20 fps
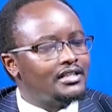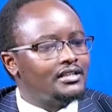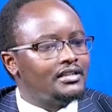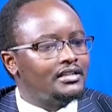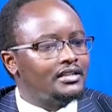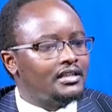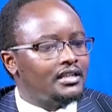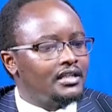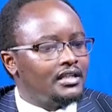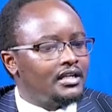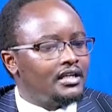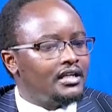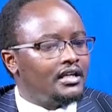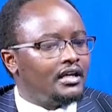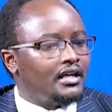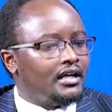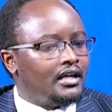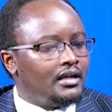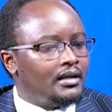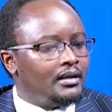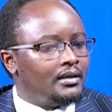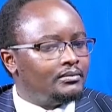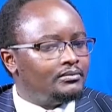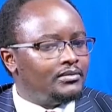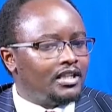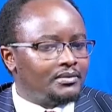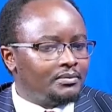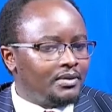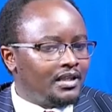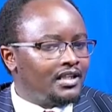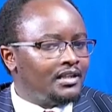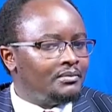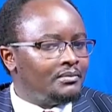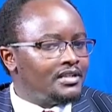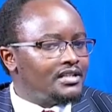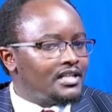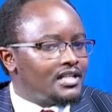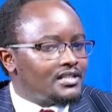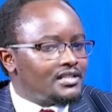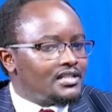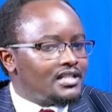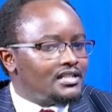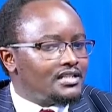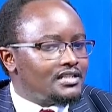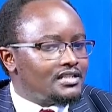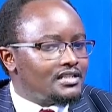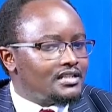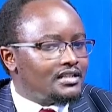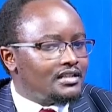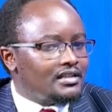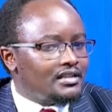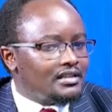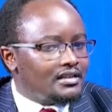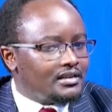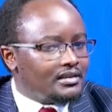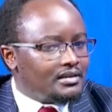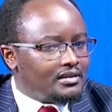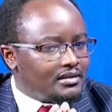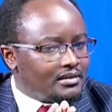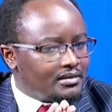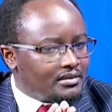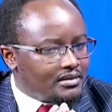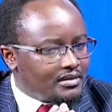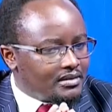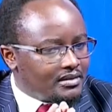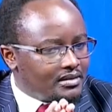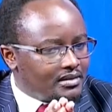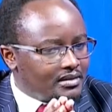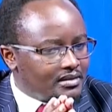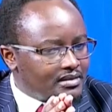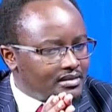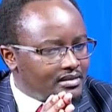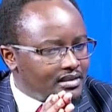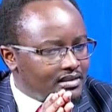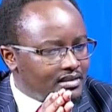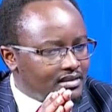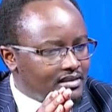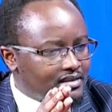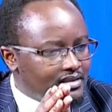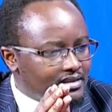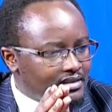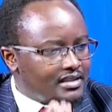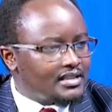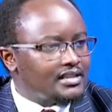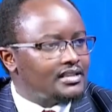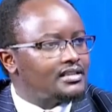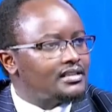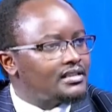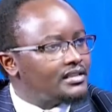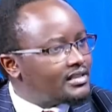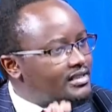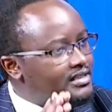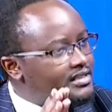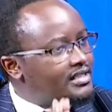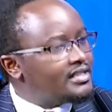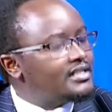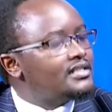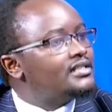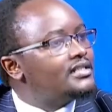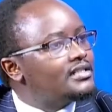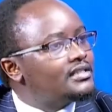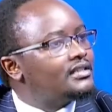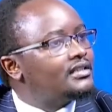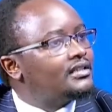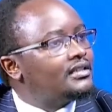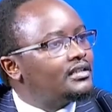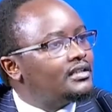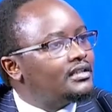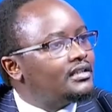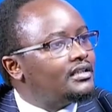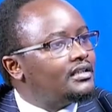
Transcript: and but Parliament has set it straight. It's 18.